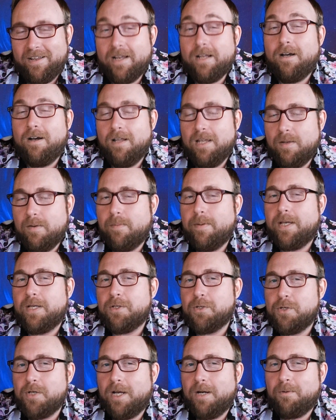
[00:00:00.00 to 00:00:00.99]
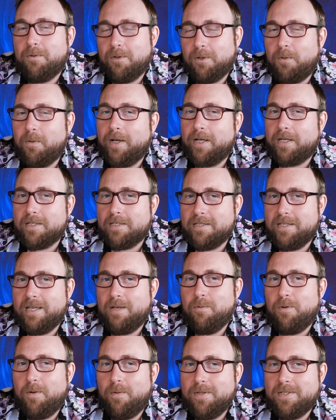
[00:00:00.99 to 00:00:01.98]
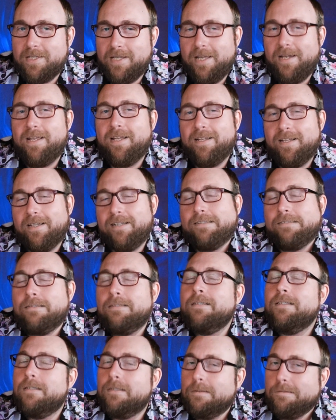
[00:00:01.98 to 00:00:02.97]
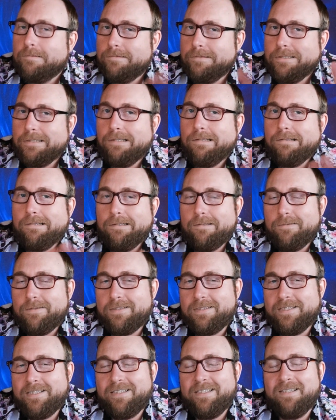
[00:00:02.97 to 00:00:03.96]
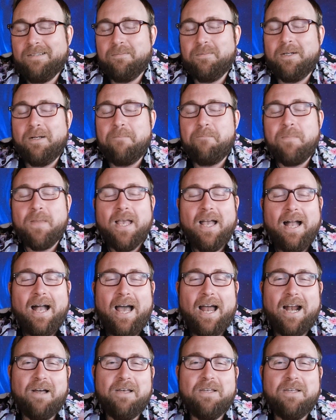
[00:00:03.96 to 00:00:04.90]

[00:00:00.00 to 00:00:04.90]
Like, oh, let me make a check real quick to see what was in it. Like, we all know what's in it, but I